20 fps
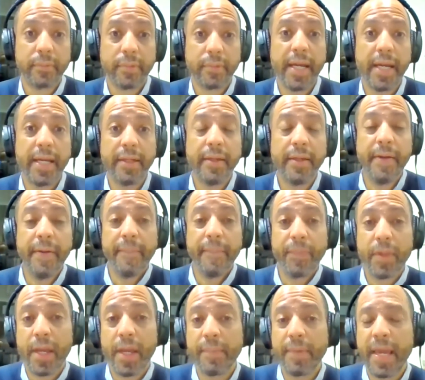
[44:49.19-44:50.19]
right?
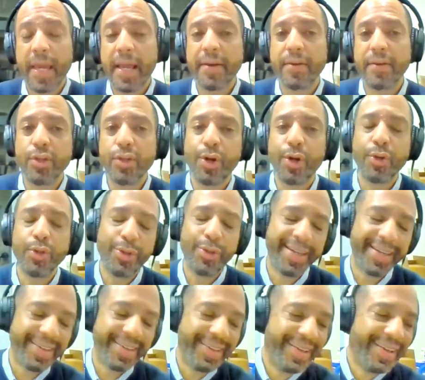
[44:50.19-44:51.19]
And
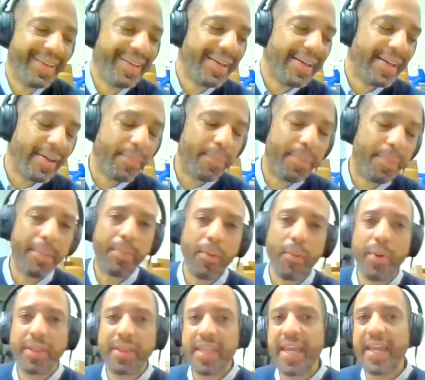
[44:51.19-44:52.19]
the people
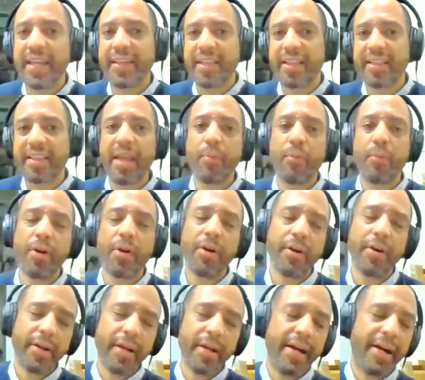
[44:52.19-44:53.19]
would think that they
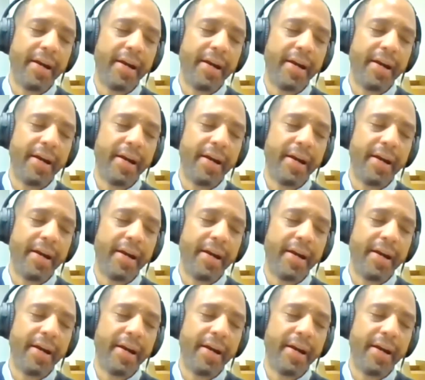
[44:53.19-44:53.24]
were